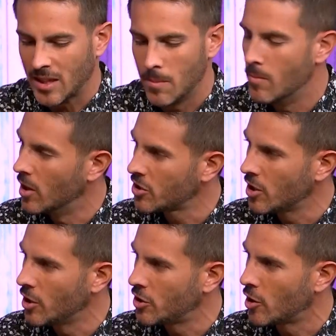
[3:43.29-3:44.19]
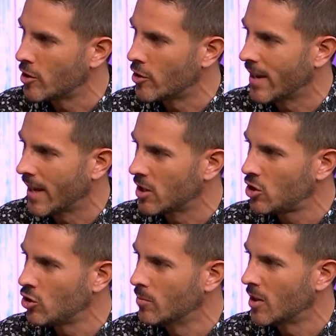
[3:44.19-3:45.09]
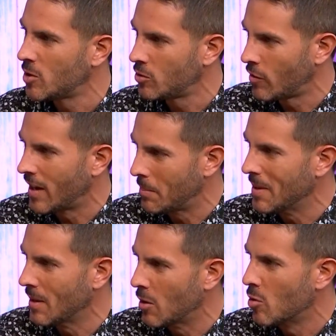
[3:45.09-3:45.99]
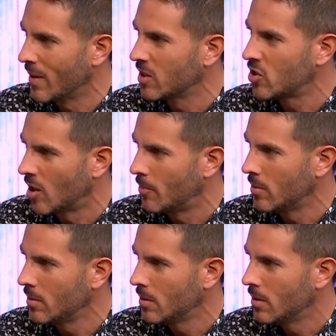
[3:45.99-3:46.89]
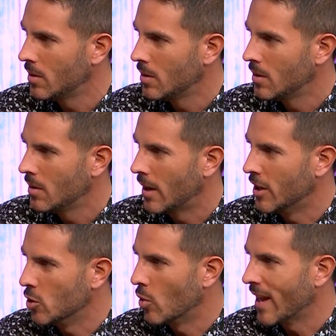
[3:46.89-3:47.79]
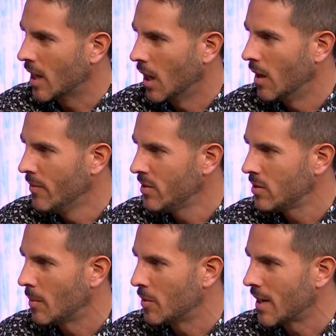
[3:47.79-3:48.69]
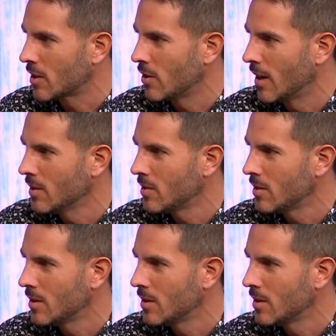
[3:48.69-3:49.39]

like the musculature in your hands too much oh, so wow. that it be it remains supple. And do you wear like gloves to protect your hands?